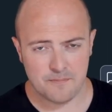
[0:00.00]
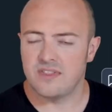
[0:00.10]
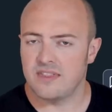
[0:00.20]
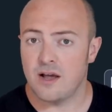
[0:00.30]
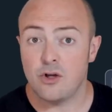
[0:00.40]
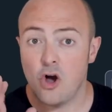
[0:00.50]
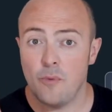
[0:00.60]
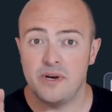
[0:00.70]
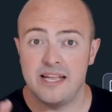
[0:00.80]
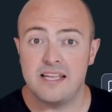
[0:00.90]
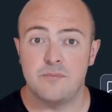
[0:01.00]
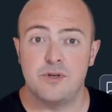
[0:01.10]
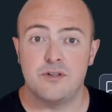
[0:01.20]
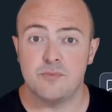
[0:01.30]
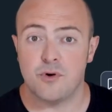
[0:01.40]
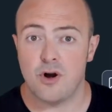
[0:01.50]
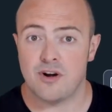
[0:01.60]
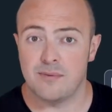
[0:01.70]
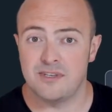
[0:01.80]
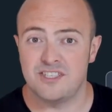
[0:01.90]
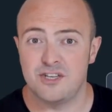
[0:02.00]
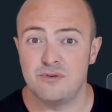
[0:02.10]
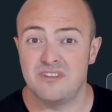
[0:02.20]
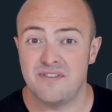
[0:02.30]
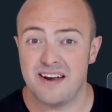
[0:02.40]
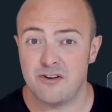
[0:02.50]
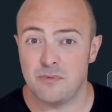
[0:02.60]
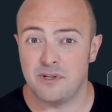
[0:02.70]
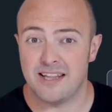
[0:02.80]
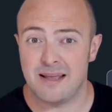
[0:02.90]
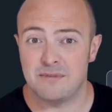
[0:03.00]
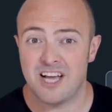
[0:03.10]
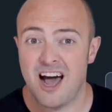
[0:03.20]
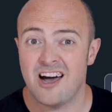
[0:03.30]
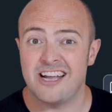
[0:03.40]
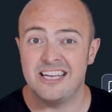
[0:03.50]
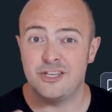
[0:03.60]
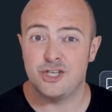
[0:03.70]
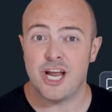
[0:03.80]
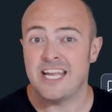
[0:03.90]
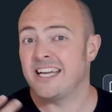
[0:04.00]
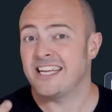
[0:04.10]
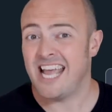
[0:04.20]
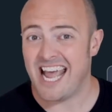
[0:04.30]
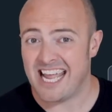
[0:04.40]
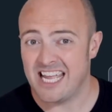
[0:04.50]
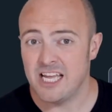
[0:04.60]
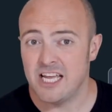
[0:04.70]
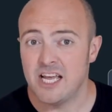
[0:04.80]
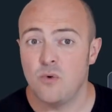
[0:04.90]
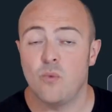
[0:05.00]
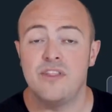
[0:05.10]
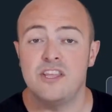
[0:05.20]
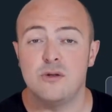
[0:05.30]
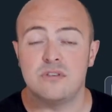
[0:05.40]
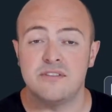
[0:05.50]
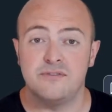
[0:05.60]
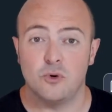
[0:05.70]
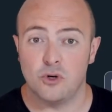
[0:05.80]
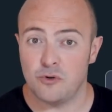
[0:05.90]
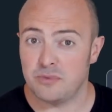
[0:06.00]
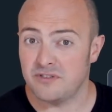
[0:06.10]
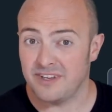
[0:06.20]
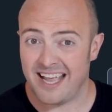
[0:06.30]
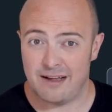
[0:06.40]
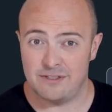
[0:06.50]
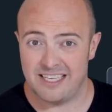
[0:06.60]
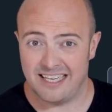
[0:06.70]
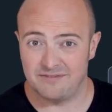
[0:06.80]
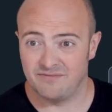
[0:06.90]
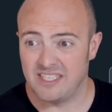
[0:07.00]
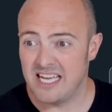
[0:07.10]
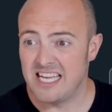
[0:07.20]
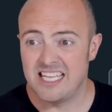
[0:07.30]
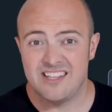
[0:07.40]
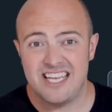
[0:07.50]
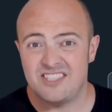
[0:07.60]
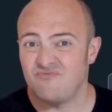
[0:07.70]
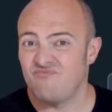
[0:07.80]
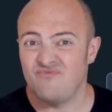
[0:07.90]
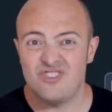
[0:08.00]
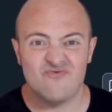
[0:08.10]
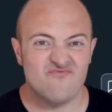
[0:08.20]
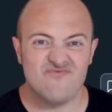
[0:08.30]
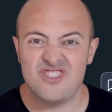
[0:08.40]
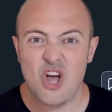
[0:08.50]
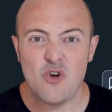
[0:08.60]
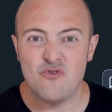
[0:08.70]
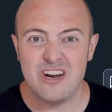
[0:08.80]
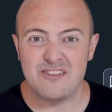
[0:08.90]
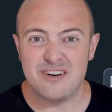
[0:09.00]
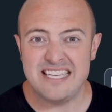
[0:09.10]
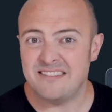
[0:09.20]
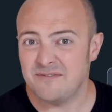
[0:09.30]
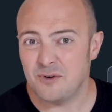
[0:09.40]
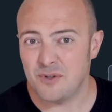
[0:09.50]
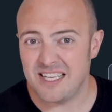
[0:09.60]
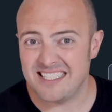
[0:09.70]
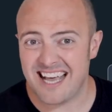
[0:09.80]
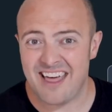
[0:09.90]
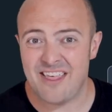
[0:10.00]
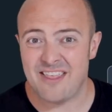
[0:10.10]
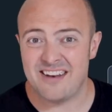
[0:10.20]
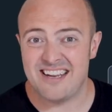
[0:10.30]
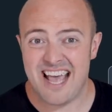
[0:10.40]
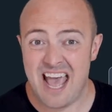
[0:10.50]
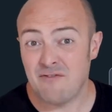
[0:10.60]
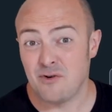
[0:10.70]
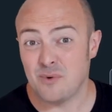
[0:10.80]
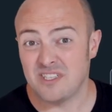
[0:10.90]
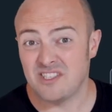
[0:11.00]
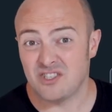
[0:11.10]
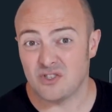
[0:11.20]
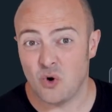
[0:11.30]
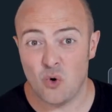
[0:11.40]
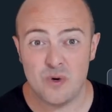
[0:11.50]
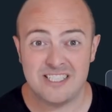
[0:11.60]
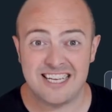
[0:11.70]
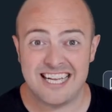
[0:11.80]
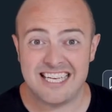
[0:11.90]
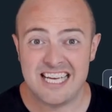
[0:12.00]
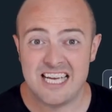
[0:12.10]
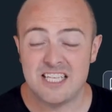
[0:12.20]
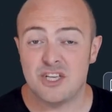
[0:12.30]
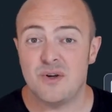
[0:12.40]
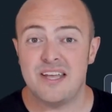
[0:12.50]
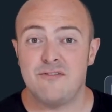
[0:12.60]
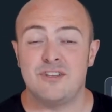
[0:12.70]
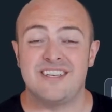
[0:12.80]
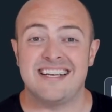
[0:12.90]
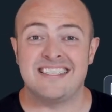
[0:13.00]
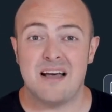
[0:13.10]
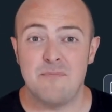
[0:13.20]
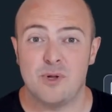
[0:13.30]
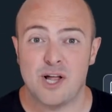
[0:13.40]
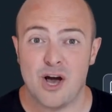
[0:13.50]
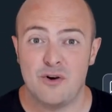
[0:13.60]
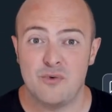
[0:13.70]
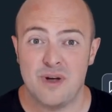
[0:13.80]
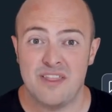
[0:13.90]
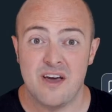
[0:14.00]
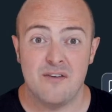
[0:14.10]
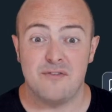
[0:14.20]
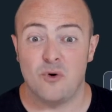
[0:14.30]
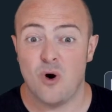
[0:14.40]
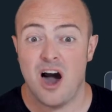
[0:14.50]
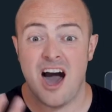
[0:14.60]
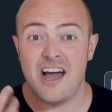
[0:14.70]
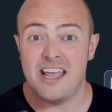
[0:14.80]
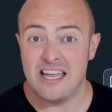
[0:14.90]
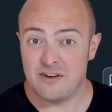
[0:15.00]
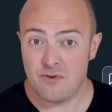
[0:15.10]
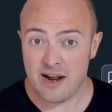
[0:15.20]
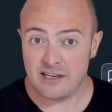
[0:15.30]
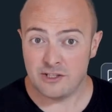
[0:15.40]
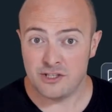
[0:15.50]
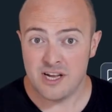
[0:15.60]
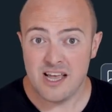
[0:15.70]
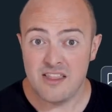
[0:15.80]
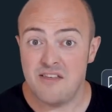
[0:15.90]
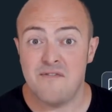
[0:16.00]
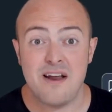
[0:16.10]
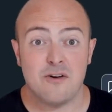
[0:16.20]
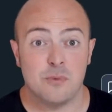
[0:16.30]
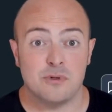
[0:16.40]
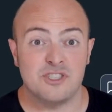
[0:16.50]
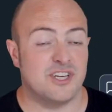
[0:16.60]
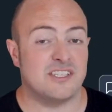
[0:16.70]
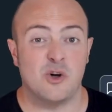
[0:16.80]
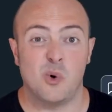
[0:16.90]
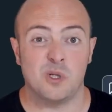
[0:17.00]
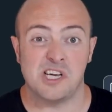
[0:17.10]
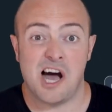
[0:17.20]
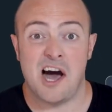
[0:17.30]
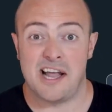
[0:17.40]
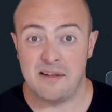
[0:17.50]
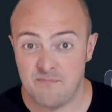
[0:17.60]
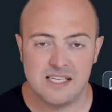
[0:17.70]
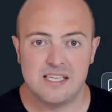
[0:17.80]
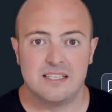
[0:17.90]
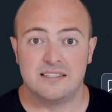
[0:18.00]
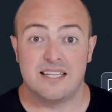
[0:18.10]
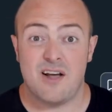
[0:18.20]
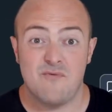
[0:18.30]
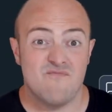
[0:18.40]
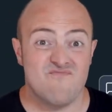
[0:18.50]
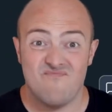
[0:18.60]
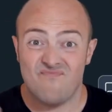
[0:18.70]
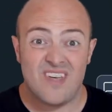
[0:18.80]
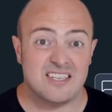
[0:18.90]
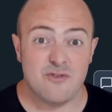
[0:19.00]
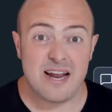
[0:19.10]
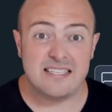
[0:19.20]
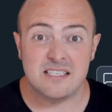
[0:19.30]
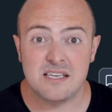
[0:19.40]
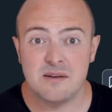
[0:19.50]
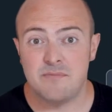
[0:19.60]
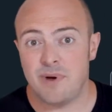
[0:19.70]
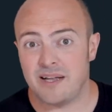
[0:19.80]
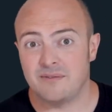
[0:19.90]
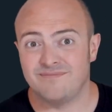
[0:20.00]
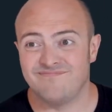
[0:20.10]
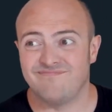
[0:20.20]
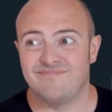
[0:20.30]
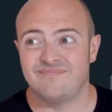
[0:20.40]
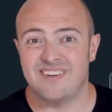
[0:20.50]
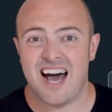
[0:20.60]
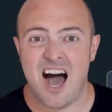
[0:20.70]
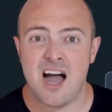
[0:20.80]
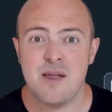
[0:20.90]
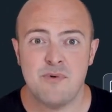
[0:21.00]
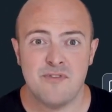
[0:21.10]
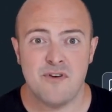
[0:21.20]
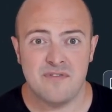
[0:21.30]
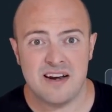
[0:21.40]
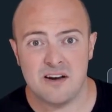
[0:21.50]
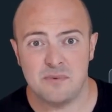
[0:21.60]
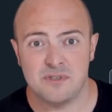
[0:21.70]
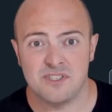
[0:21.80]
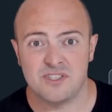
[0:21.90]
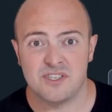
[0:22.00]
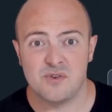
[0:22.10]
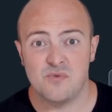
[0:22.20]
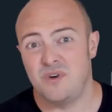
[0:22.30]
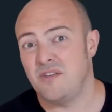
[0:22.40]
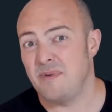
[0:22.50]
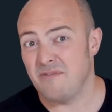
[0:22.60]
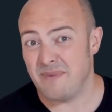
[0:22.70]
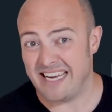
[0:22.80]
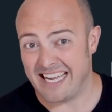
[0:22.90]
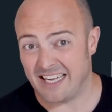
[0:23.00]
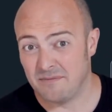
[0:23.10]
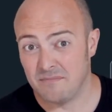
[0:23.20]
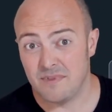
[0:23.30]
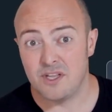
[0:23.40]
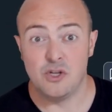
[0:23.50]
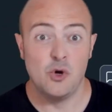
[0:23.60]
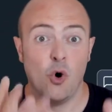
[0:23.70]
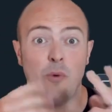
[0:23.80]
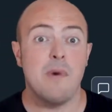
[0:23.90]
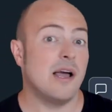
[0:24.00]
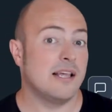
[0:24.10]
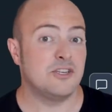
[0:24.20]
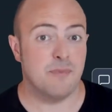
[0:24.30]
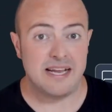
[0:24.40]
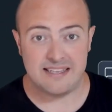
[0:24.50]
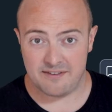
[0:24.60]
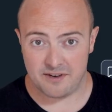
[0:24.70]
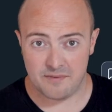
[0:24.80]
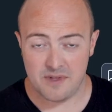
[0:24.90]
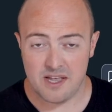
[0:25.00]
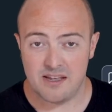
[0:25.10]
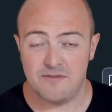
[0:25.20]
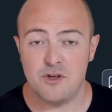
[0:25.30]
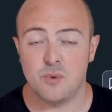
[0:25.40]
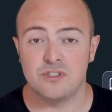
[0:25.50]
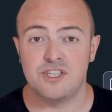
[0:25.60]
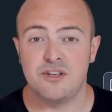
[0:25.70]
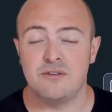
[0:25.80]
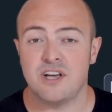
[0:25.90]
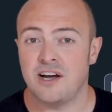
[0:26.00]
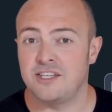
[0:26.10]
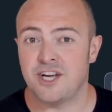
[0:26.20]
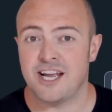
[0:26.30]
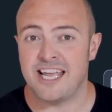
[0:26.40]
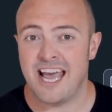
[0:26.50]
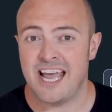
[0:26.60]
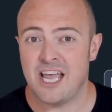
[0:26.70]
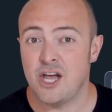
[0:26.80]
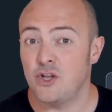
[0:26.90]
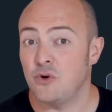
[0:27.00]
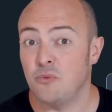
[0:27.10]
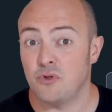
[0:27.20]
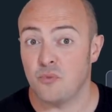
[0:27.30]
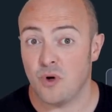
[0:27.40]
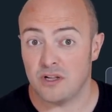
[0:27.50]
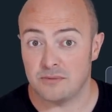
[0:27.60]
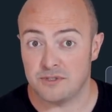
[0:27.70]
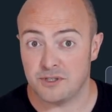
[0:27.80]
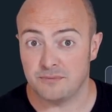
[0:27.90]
Now commonly computer programmers use the variable names i, j and k when they're using for loops for counting. There's no real reason for this other than everyone's always done it. So if you see example code with for i in range, the variable's just called i. Now, that's great, but I prefer variables with a bit of meaning. Your mileage may differ. If you want to use i, j, and k, you're more than welcome to.